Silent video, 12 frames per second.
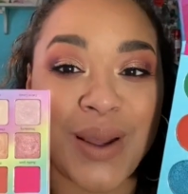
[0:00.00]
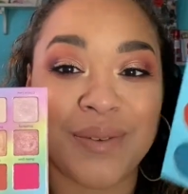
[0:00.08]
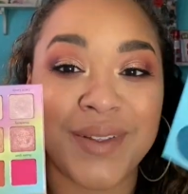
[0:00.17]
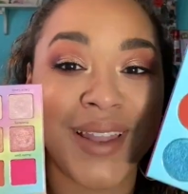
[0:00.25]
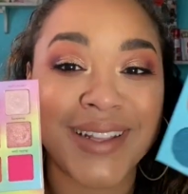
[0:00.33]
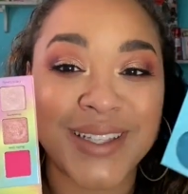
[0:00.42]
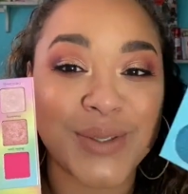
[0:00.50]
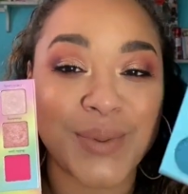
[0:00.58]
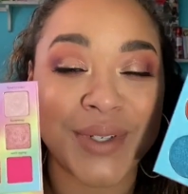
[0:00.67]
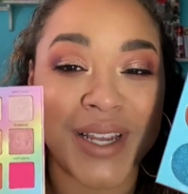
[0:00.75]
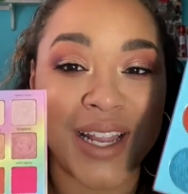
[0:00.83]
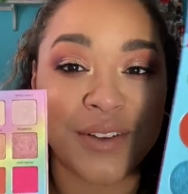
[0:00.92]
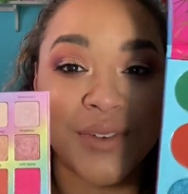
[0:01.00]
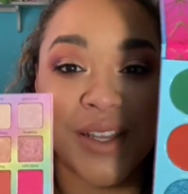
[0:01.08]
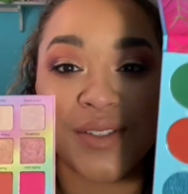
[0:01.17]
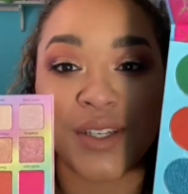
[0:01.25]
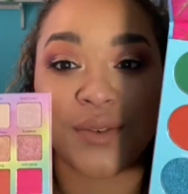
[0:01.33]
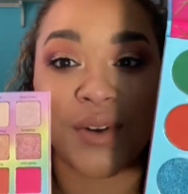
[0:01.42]
I feel like this one kind of
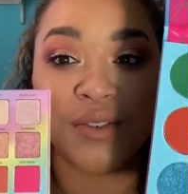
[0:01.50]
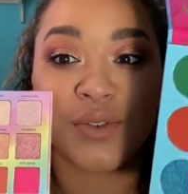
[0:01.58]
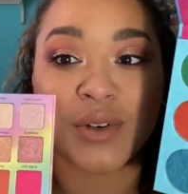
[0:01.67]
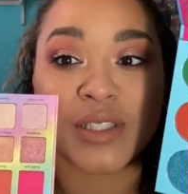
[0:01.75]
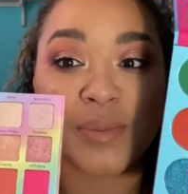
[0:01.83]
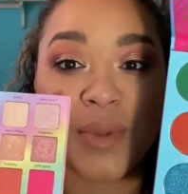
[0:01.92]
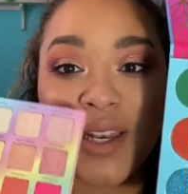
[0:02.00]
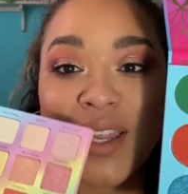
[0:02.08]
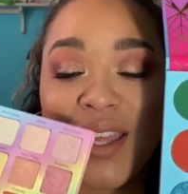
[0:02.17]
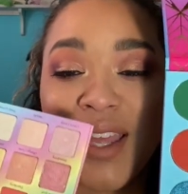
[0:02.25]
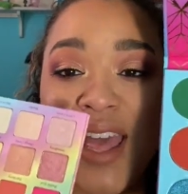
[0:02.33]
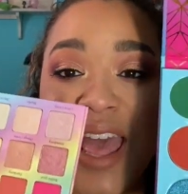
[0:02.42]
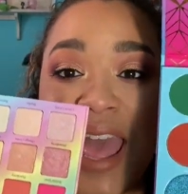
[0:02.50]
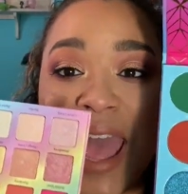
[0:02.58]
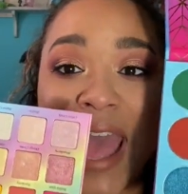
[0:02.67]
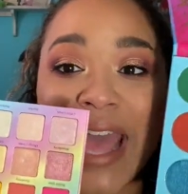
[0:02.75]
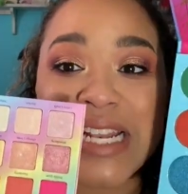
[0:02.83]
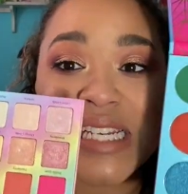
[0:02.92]
gives it a run for its money.
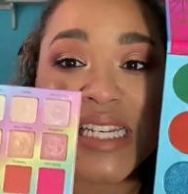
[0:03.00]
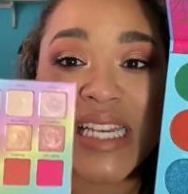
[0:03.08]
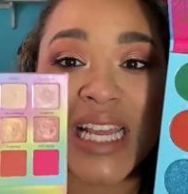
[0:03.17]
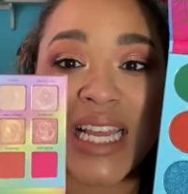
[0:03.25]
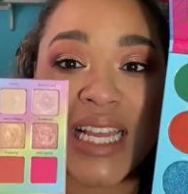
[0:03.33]
And